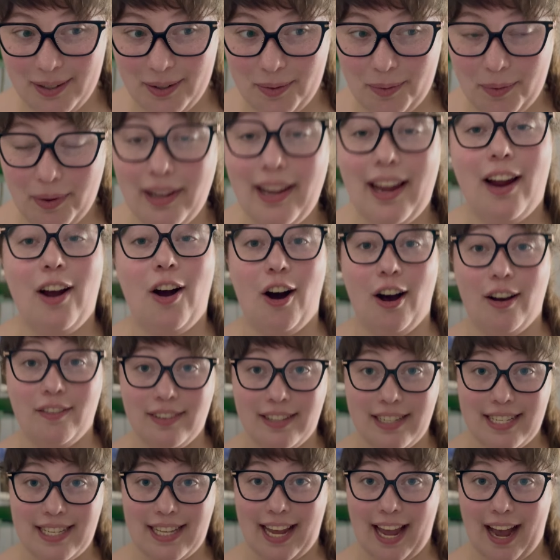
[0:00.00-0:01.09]
well, I
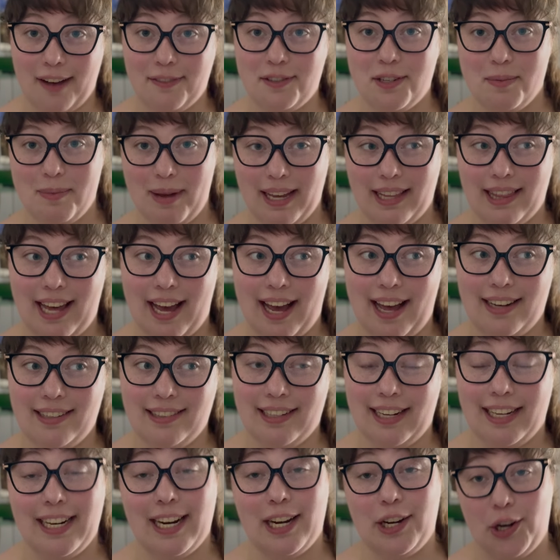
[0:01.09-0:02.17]
obviously have to make that,
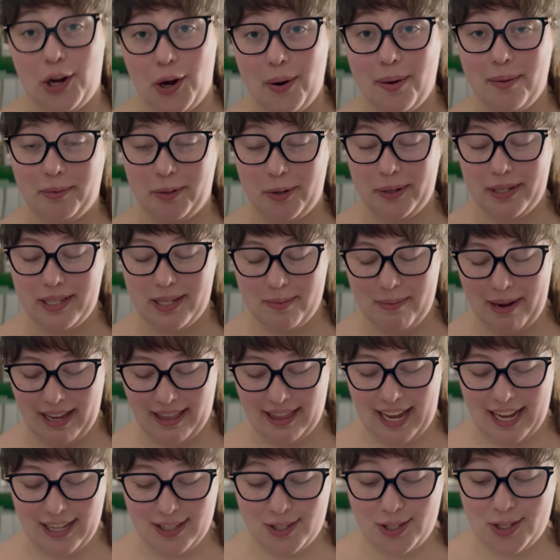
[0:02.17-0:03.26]
and I know I'm going to make
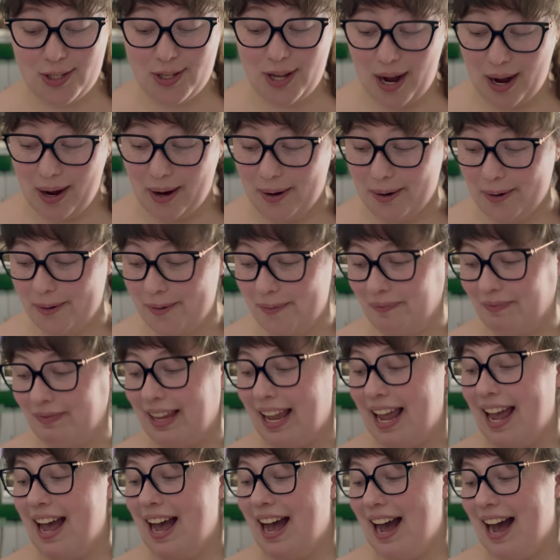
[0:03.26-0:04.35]
that. So
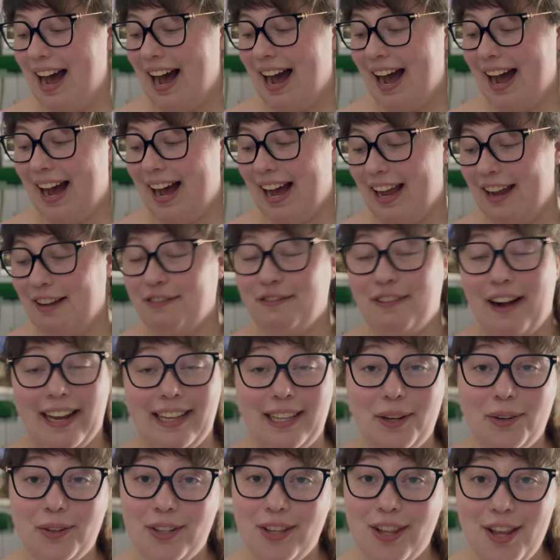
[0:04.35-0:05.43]
I
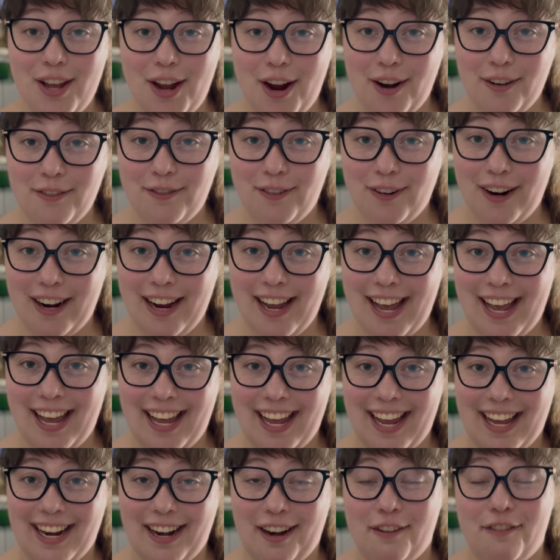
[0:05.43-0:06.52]
finally ordered the yarn for it,
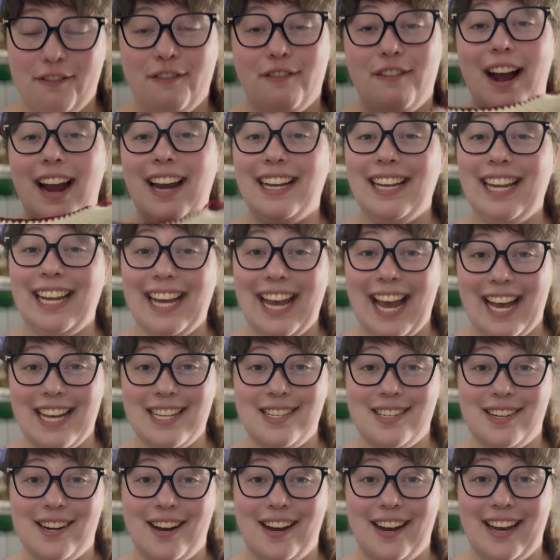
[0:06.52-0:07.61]
and I finally
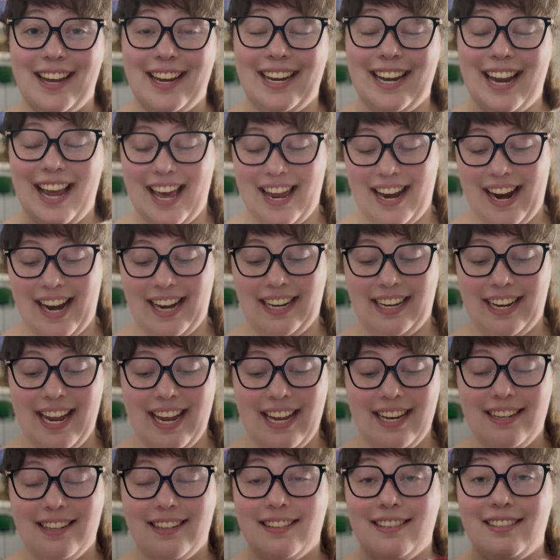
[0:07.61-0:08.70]
cast on, and I
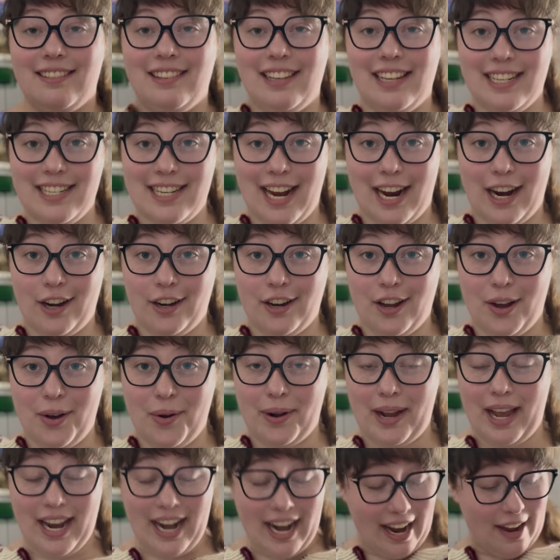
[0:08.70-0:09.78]
knit the entire
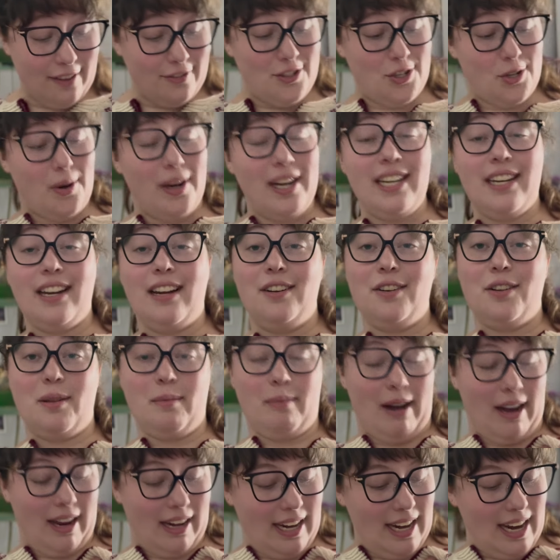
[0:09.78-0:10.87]
yoke, and I have joined under the
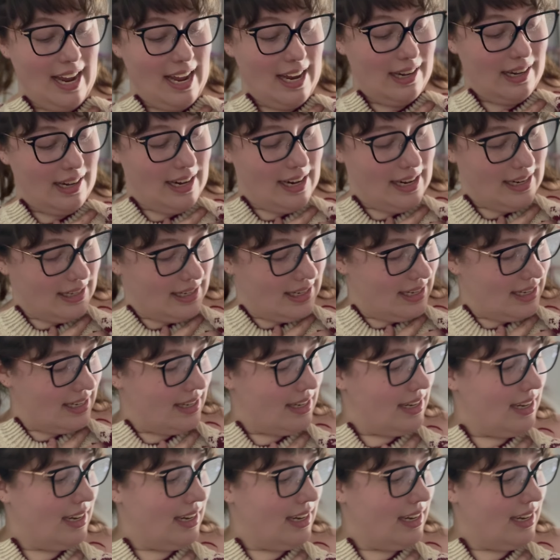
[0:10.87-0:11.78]
body and knit,